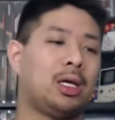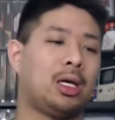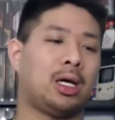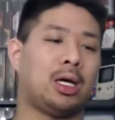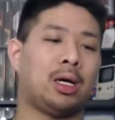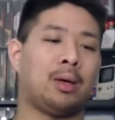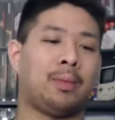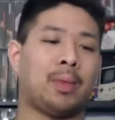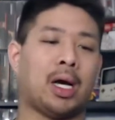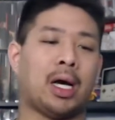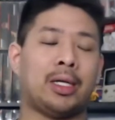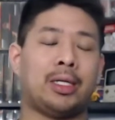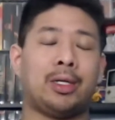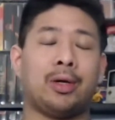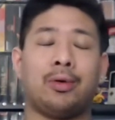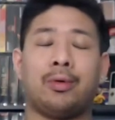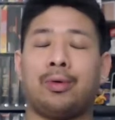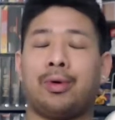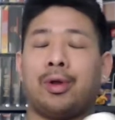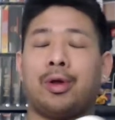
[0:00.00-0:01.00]
I
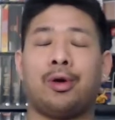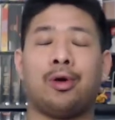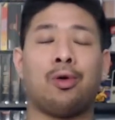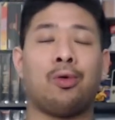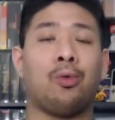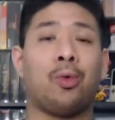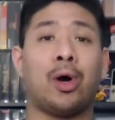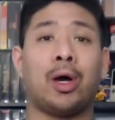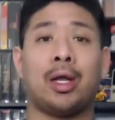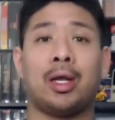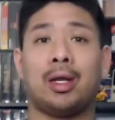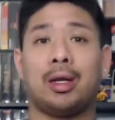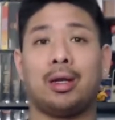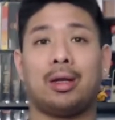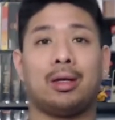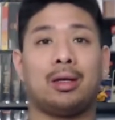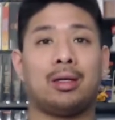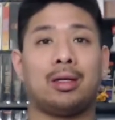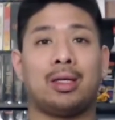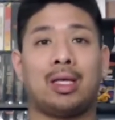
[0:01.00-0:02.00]
don't know what
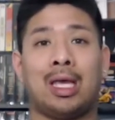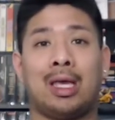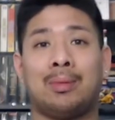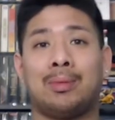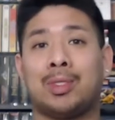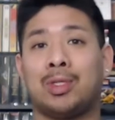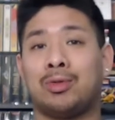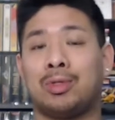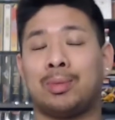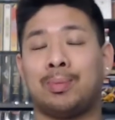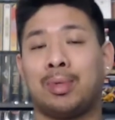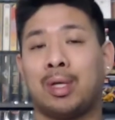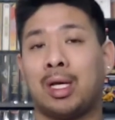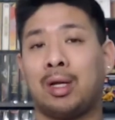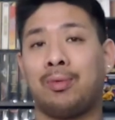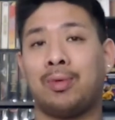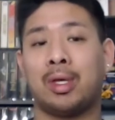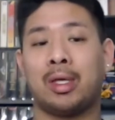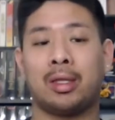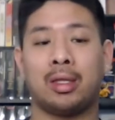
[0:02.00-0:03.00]
games it was
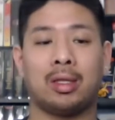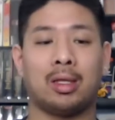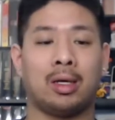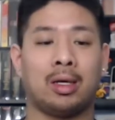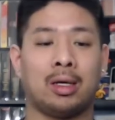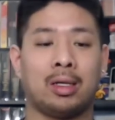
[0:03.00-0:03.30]
played with.